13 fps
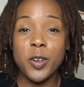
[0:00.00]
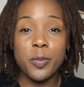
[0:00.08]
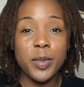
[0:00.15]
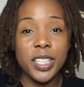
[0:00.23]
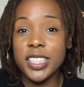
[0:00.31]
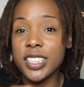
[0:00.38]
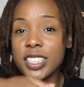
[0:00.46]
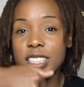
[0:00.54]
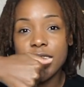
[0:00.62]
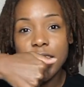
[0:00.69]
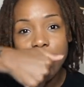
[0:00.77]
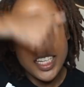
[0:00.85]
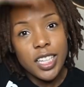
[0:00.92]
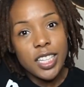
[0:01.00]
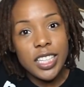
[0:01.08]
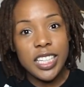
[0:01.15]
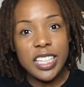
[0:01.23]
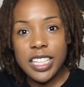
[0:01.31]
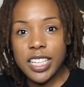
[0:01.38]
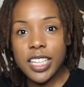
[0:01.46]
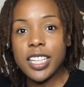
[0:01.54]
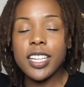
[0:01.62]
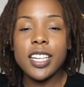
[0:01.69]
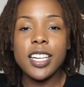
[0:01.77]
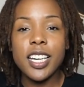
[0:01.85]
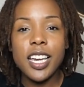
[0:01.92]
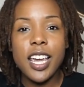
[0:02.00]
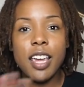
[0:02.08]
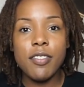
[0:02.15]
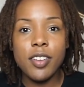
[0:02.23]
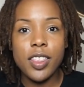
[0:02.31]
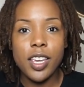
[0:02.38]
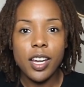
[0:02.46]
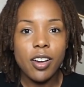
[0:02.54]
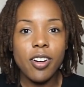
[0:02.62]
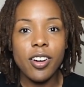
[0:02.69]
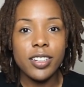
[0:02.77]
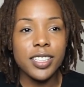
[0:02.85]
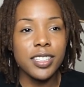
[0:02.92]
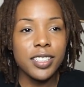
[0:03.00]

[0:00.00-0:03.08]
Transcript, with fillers: moment and just eh, everything gone.